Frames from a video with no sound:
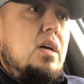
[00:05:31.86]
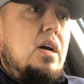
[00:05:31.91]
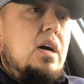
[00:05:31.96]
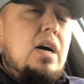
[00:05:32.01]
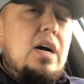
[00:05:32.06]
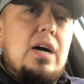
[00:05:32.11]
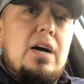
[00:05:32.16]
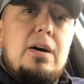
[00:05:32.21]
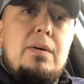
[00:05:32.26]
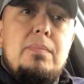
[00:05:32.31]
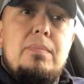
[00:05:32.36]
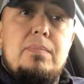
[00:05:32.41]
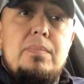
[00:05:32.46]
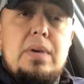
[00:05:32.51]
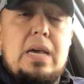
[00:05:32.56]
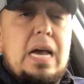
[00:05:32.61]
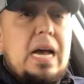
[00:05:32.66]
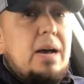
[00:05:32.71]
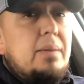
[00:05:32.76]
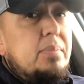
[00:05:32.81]

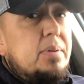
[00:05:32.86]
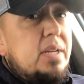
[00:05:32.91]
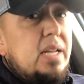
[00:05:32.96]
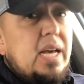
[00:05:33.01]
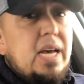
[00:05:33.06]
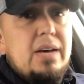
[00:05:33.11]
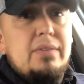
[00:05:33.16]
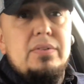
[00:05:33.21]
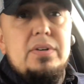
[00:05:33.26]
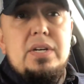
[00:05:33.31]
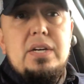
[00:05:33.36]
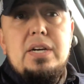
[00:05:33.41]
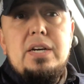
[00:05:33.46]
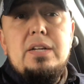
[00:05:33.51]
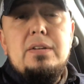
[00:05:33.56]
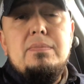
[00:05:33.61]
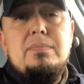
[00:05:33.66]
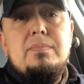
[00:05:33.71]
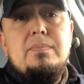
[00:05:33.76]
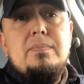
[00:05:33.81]
happened to have a
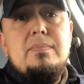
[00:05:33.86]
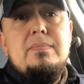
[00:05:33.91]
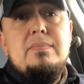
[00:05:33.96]
gun,